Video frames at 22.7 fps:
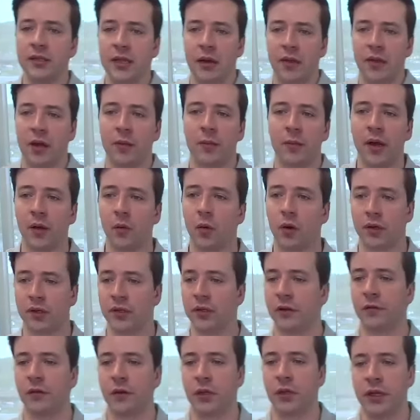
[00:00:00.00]
how that might work
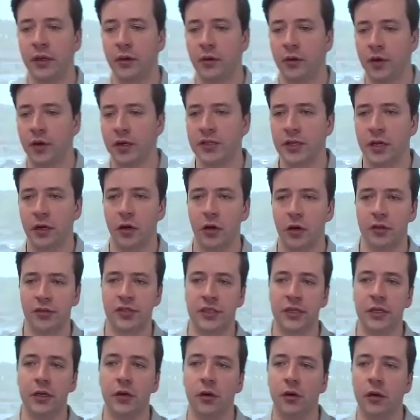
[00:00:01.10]
differently, or is it all
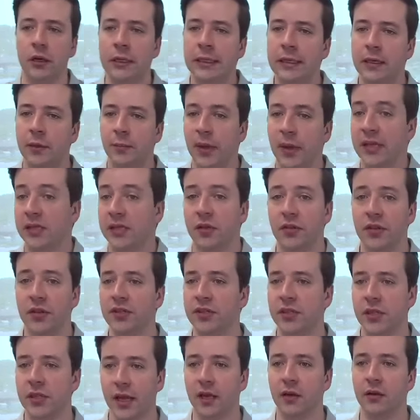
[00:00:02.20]
still based on the
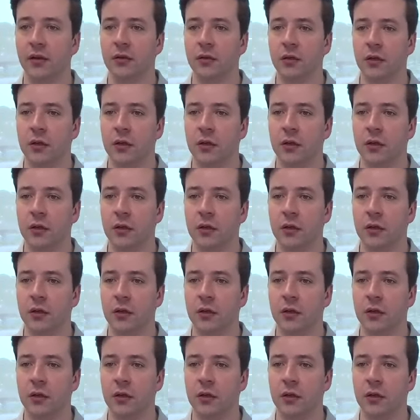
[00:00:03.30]
state?